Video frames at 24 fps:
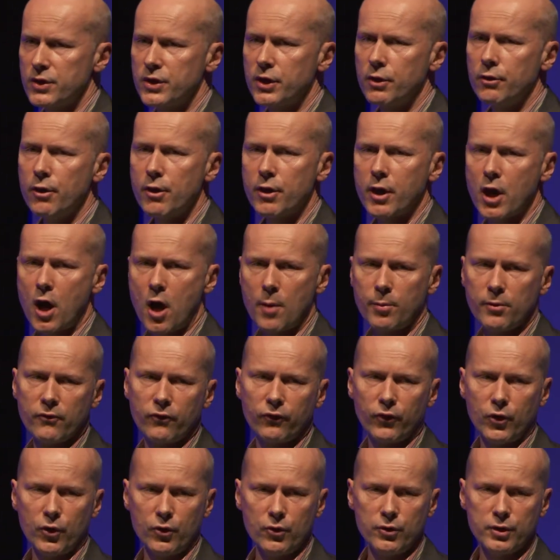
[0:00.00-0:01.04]
zero carbon
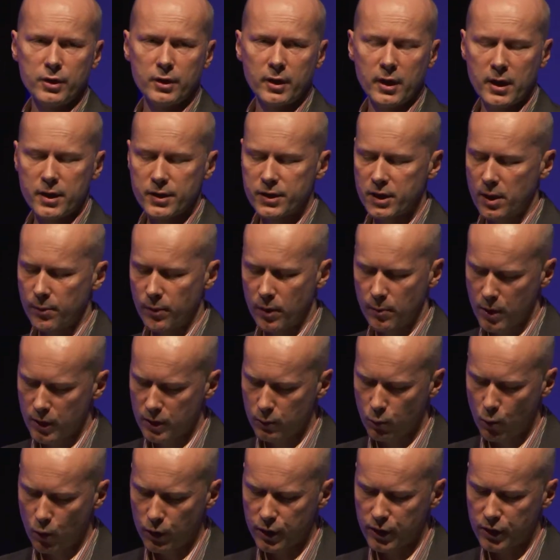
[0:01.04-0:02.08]
food in some of the
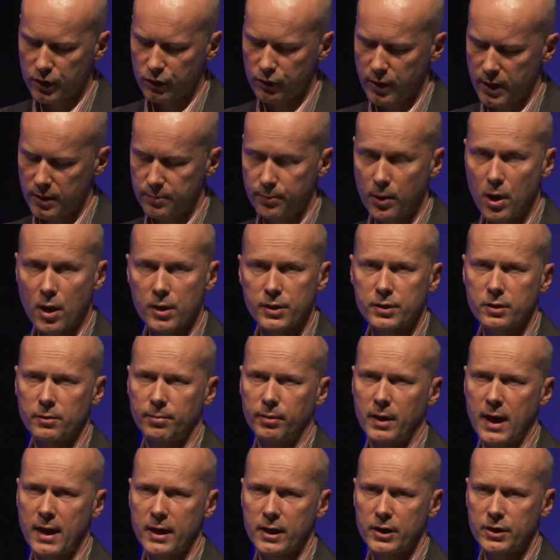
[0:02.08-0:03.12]
most water stressed parts of the
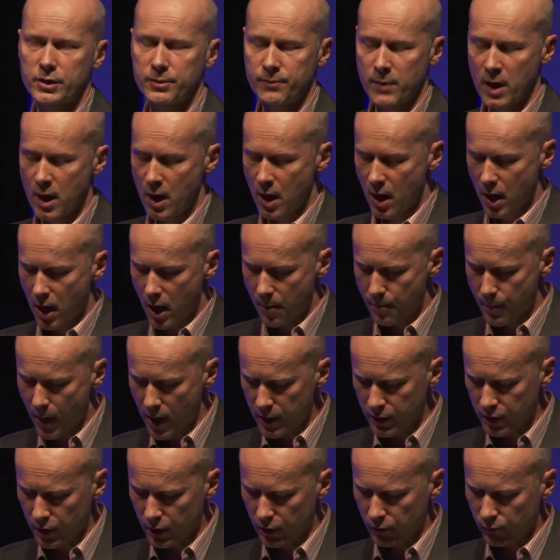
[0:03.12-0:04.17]
planet,
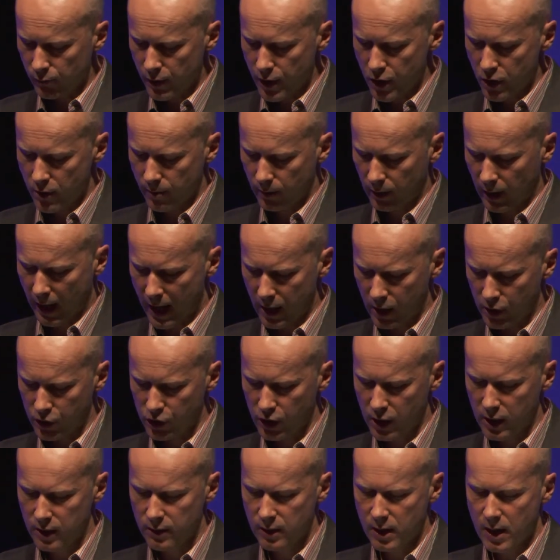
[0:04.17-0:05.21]
abundant renewable
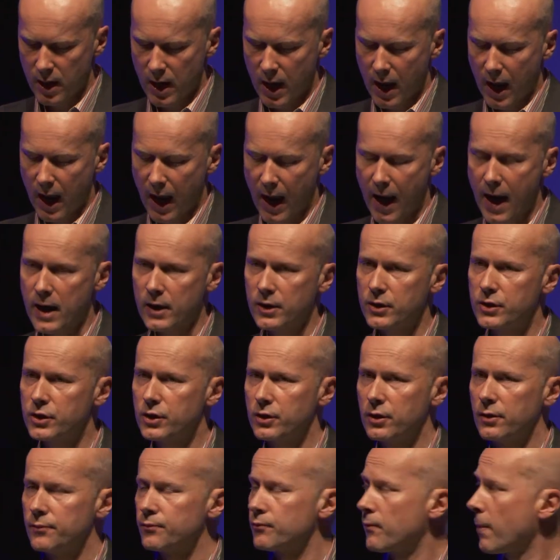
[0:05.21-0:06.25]
energy, and
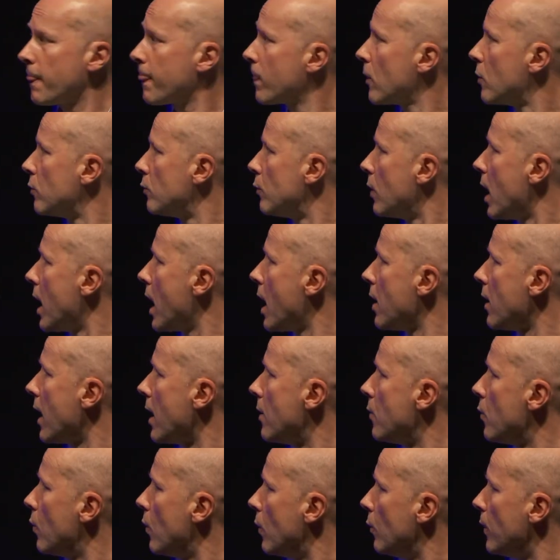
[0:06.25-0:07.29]
uh,
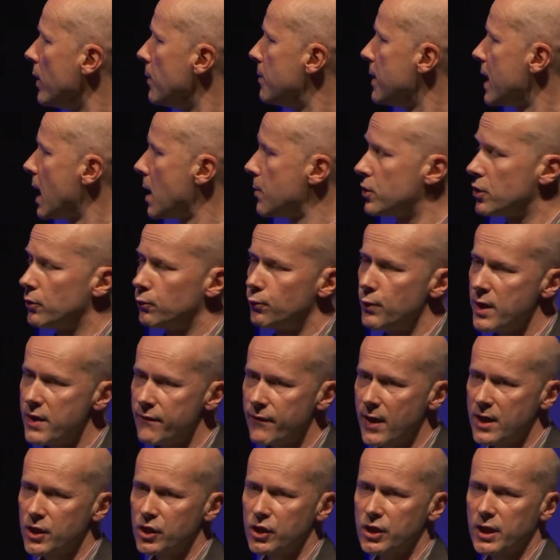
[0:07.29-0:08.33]
we'd be able to
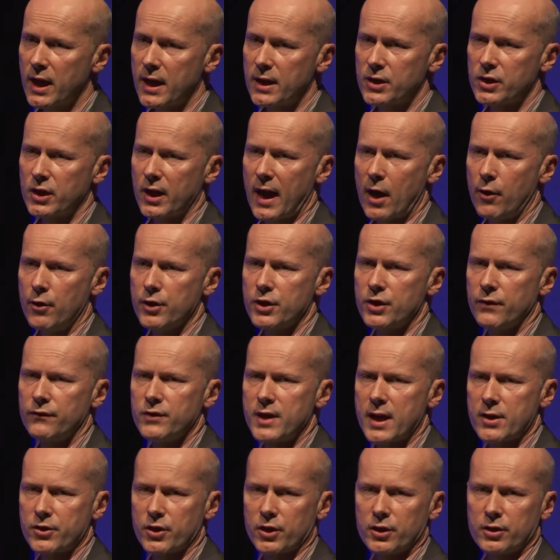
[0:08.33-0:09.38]
revegetate areas of
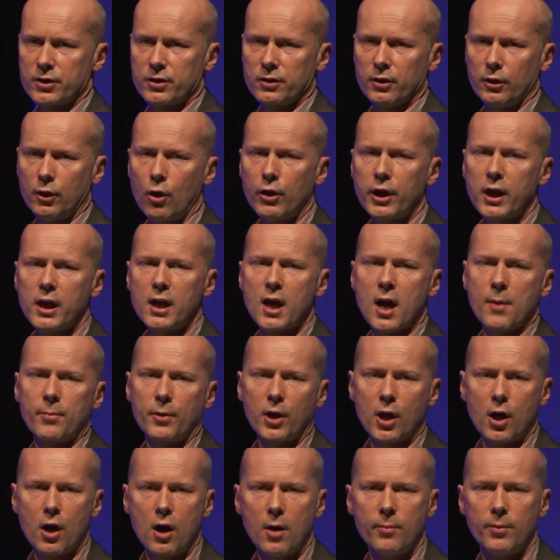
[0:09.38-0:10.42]
desert, locking up
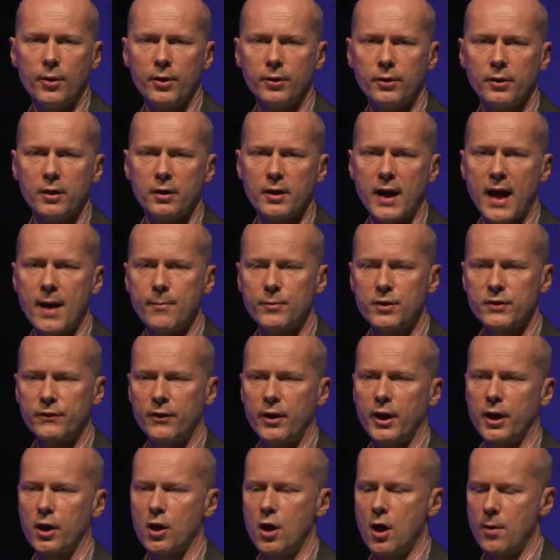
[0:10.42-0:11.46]
carbon,
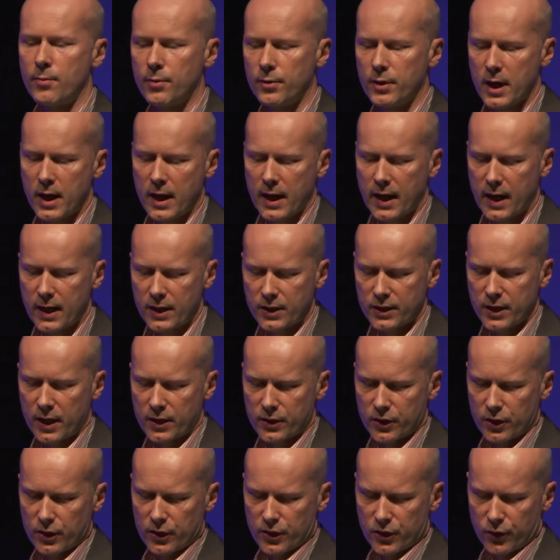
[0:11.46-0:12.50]
atmospheric carbon, in
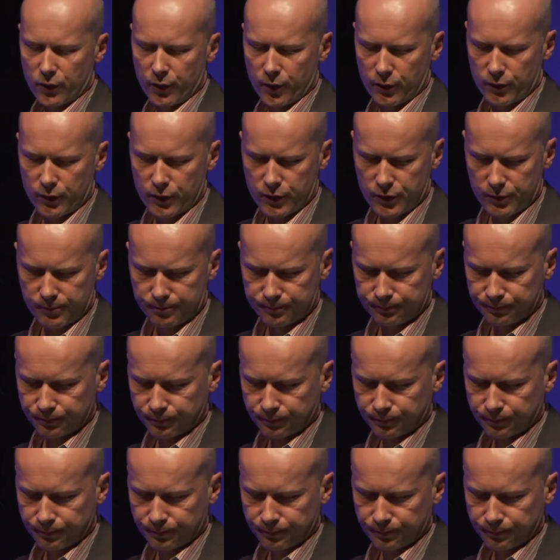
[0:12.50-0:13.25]
desert soils.